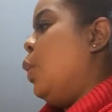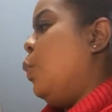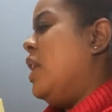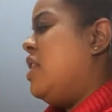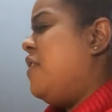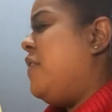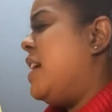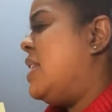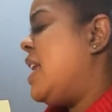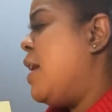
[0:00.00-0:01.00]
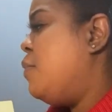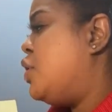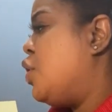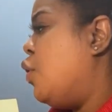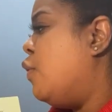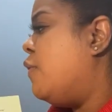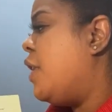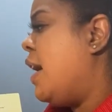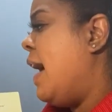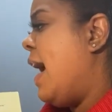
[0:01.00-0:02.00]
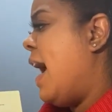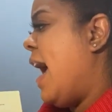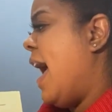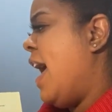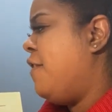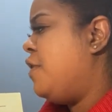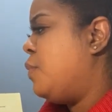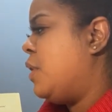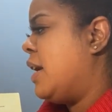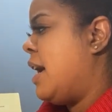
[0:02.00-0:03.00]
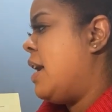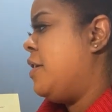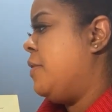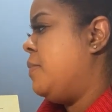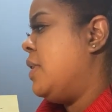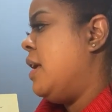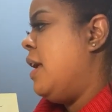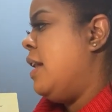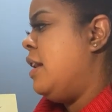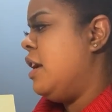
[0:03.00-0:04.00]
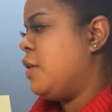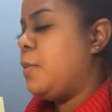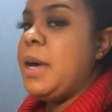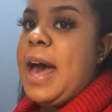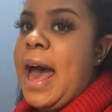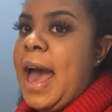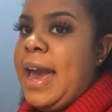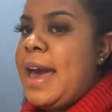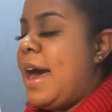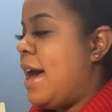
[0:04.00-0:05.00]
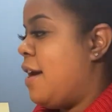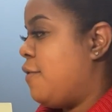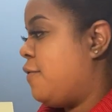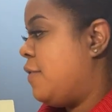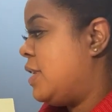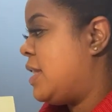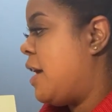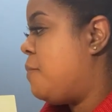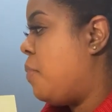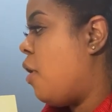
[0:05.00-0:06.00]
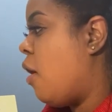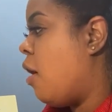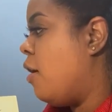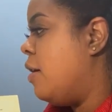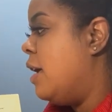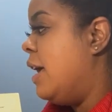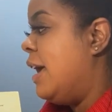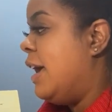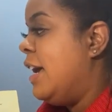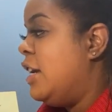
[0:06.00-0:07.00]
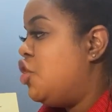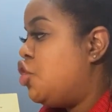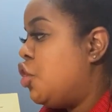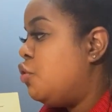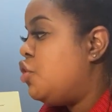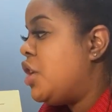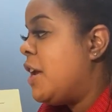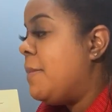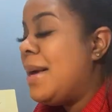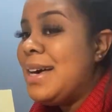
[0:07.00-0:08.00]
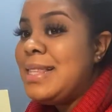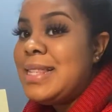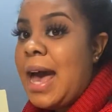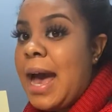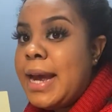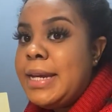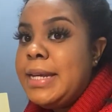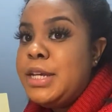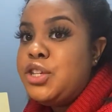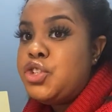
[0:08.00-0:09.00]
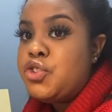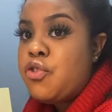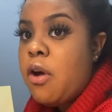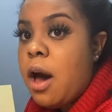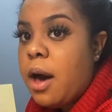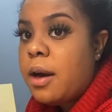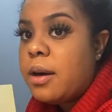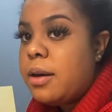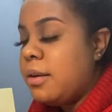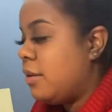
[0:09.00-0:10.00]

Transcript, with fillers: When the rest time was over, everyone got up. Look what I have, said Paul. He showed Jim a tiny truck.